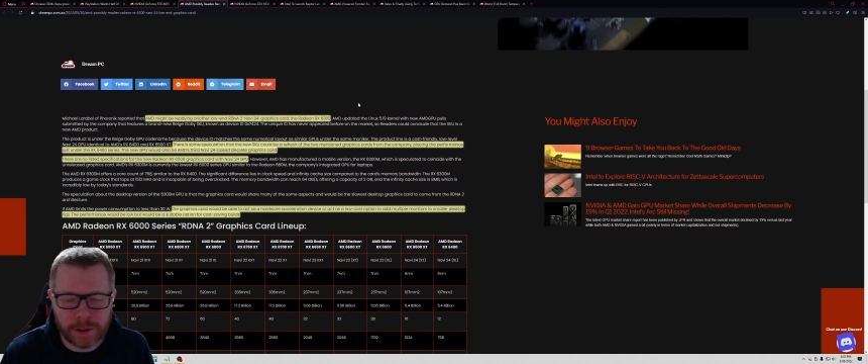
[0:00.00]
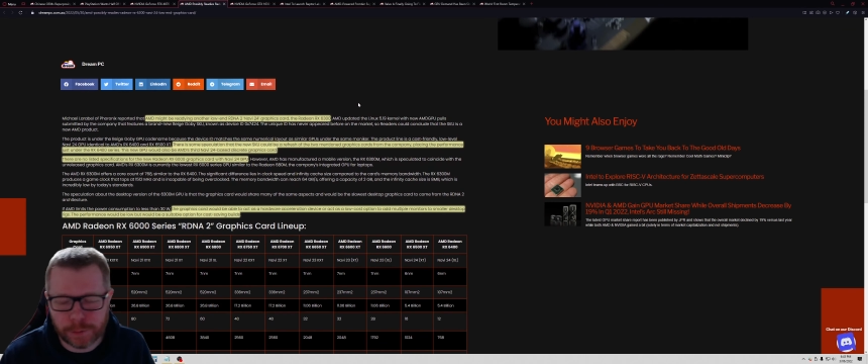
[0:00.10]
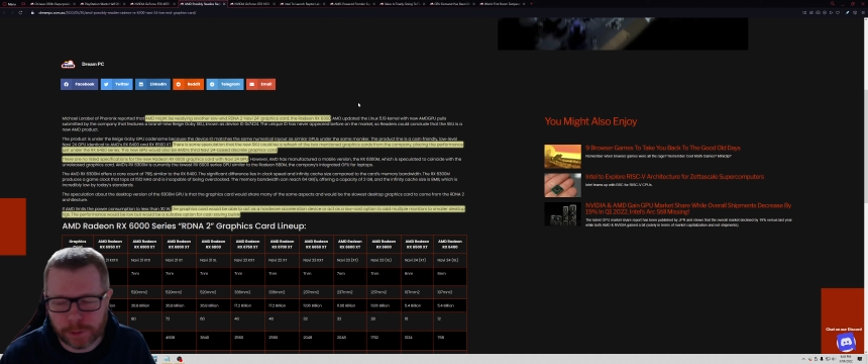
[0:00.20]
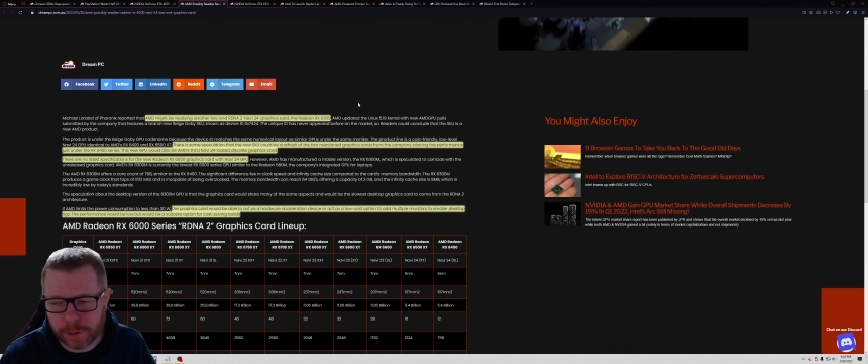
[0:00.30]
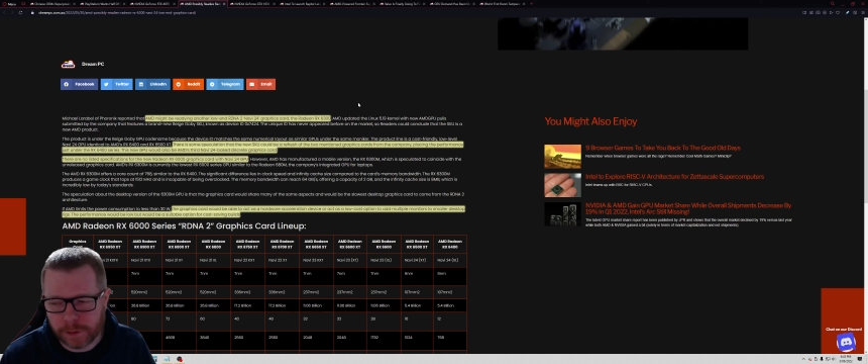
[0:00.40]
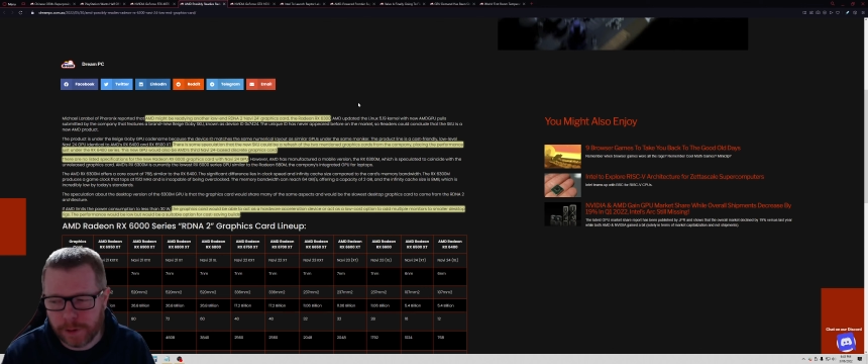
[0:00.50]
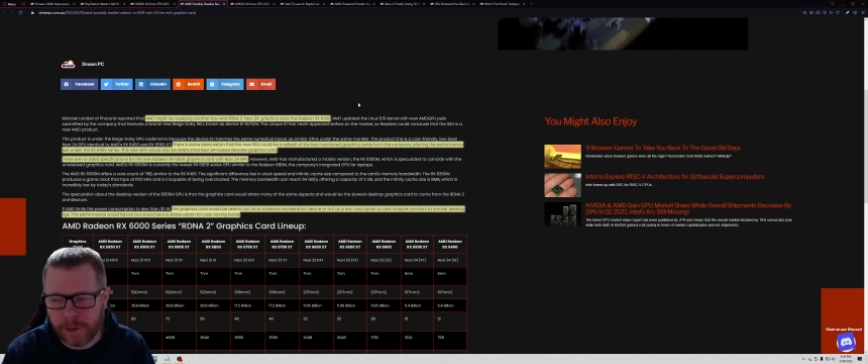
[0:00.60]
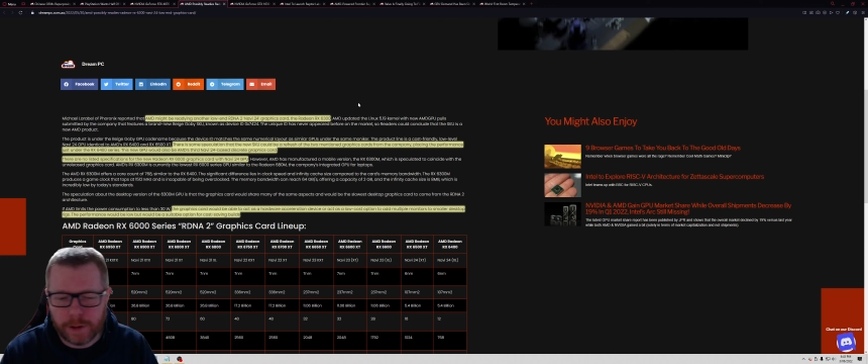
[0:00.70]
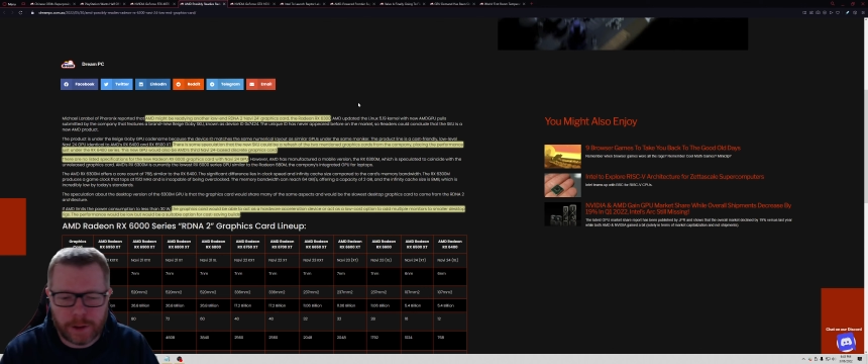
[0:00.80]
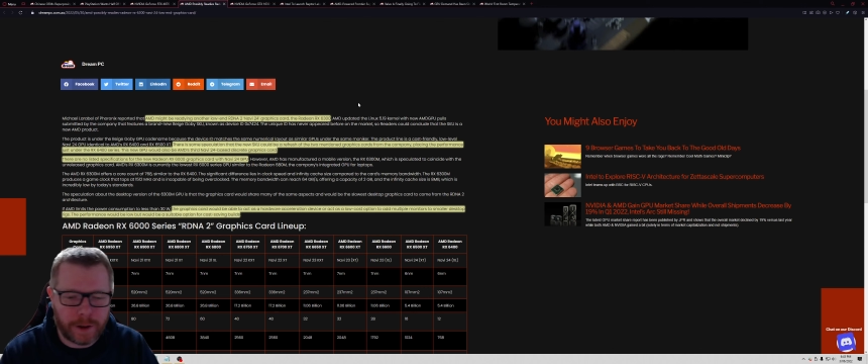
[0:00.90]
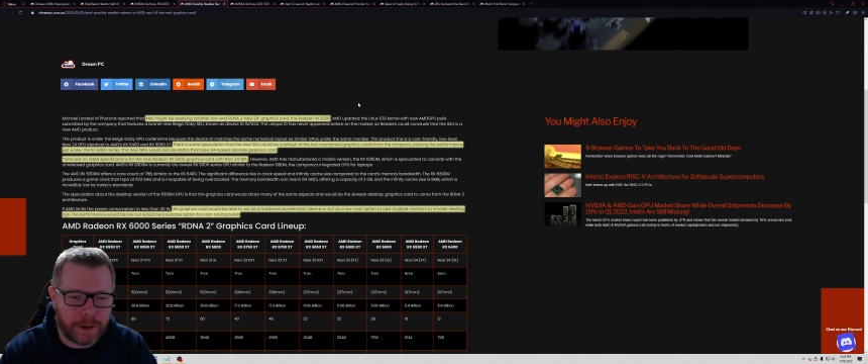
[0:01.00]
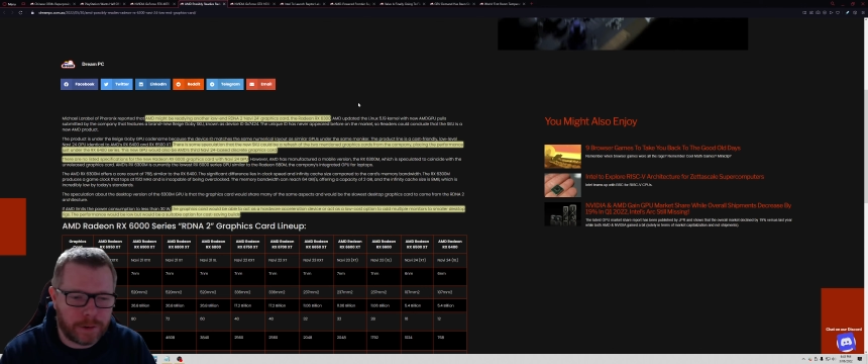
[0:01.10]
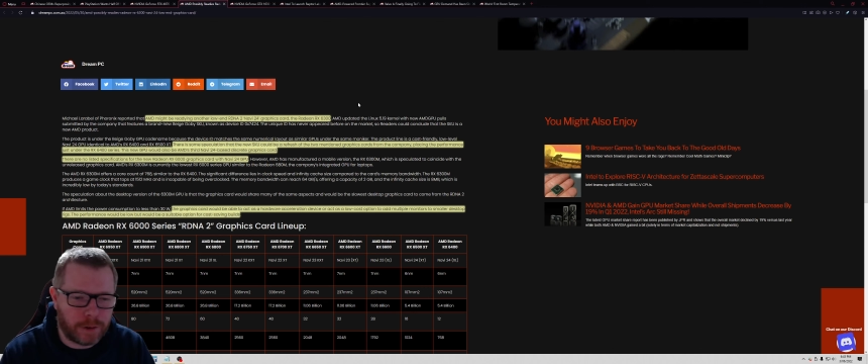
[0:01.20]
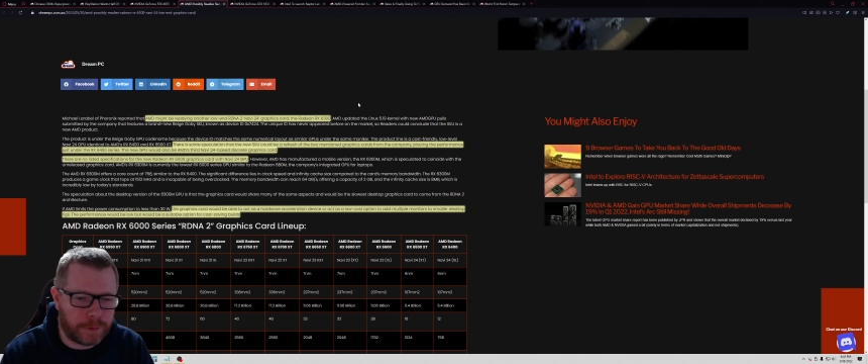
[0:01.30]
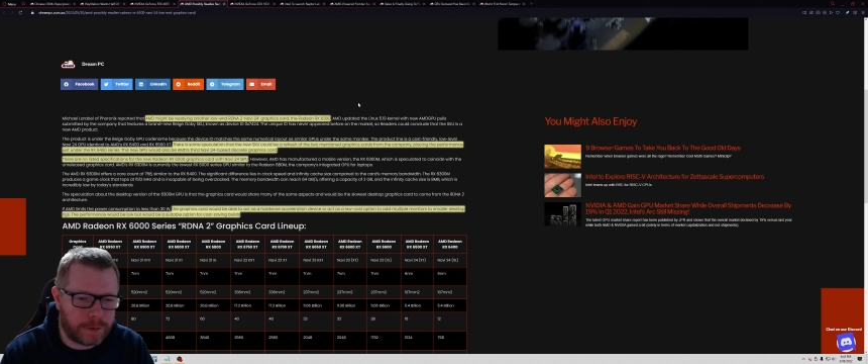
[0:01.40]
for a high-end
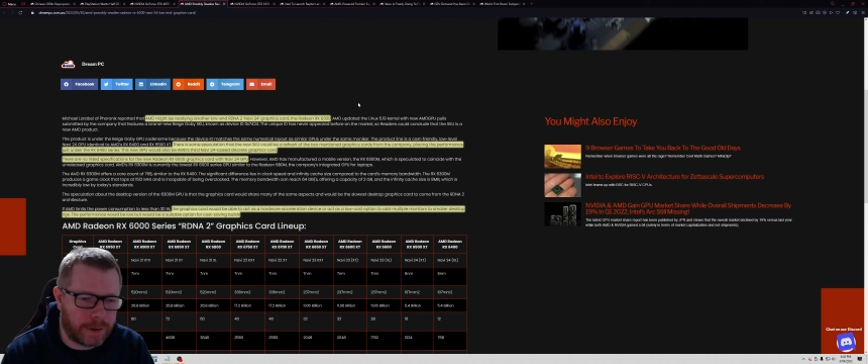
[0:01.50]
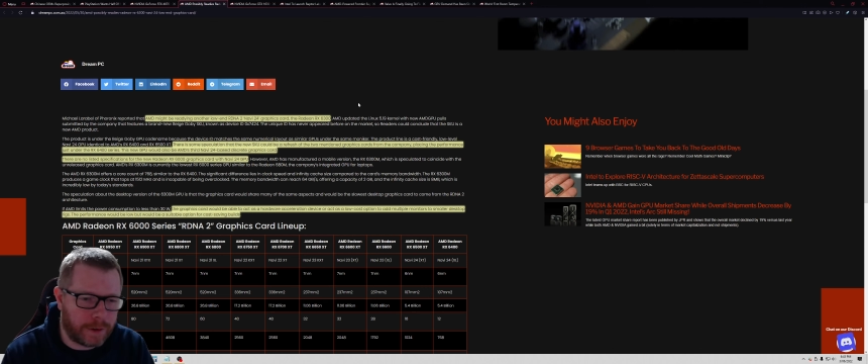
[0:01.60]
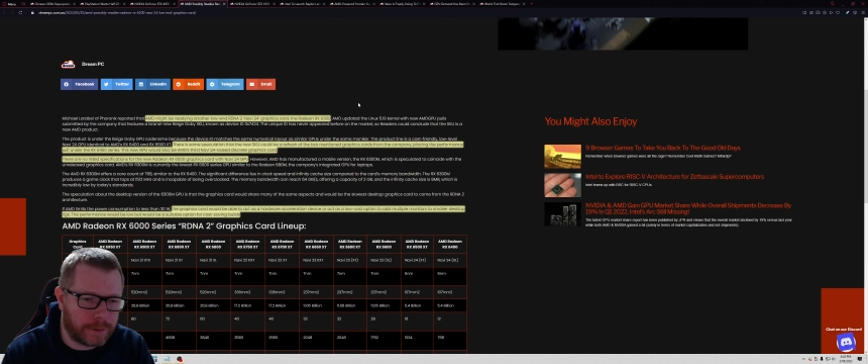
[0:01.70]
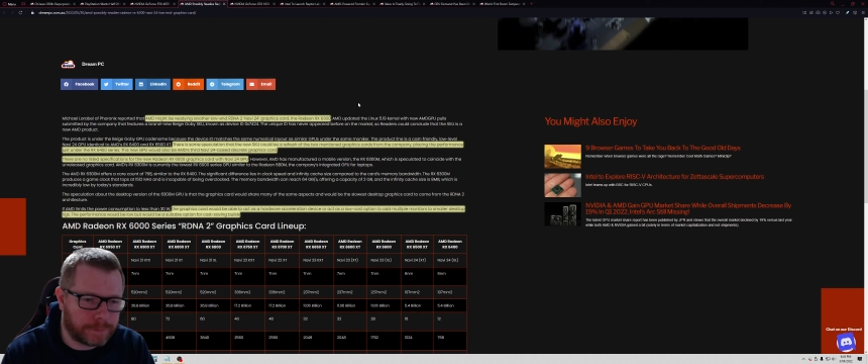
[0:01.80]
graphics card.